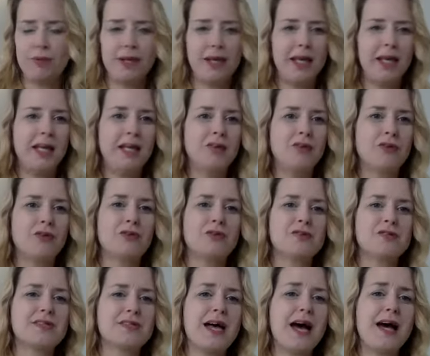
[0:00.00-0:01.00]
pain or
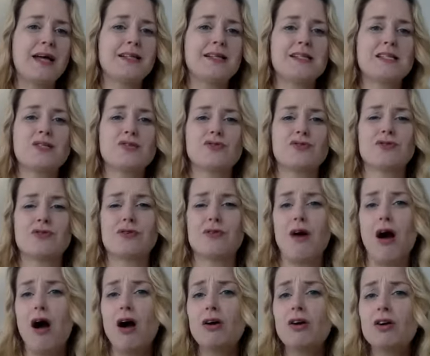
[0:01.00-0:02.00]
sadness or
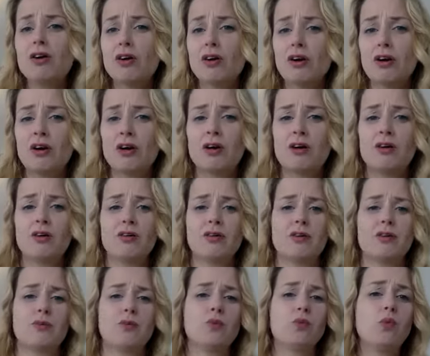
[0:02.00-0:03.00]
hunger
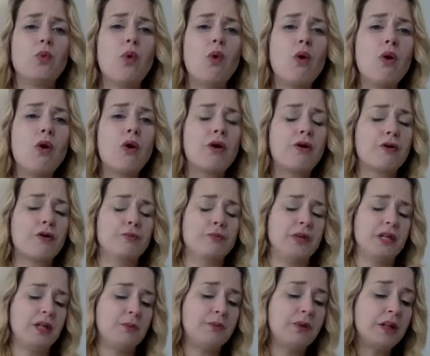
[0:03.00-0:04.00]
or war or
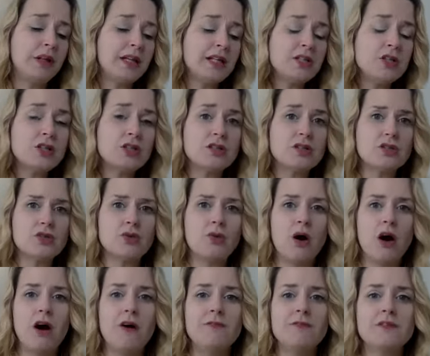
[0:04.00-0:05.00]
manipulation too
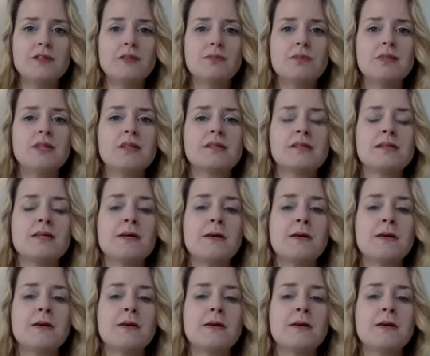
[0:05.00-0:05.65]
often, because